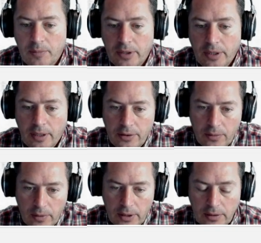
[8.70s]
my other
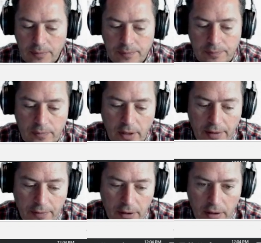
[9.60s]
one,
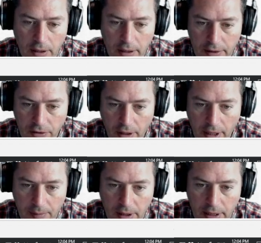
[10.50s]
I've got a
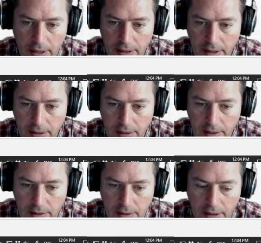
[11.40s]
timeline that
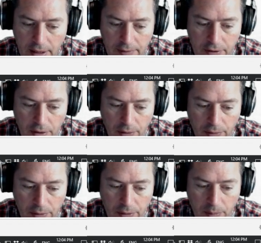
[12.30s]
I'll kind of go
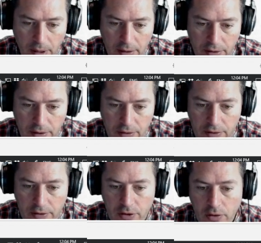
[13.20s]
through the
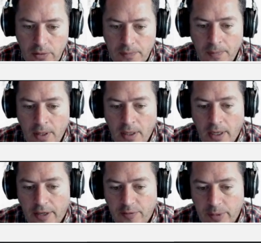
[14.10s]
processes. So
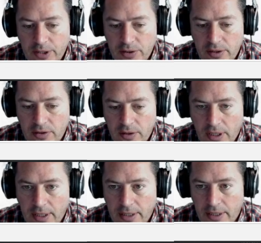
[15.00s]
I've measured this
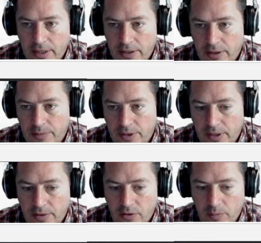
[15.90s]
line here with
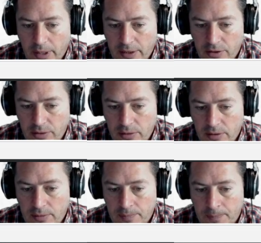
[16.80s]
the inspect
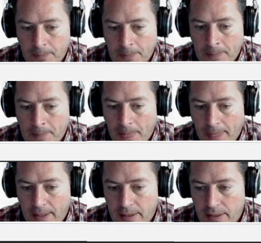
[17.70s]
tool,
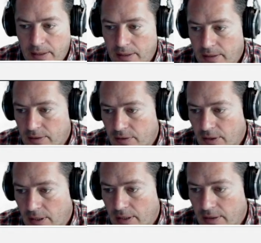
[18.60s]
and it is
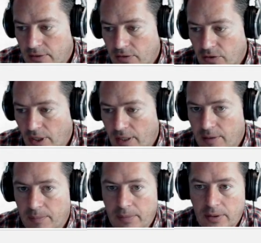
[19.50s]

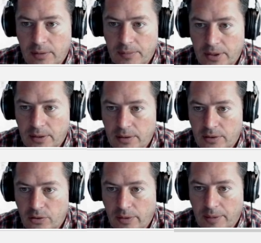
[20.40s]
10 millimeter,
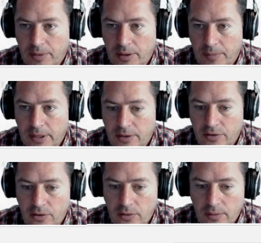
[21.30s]
20 millimeters.
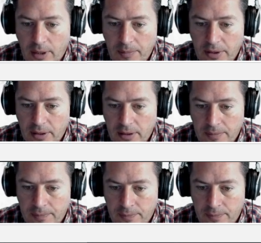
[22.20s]
So I'm gonna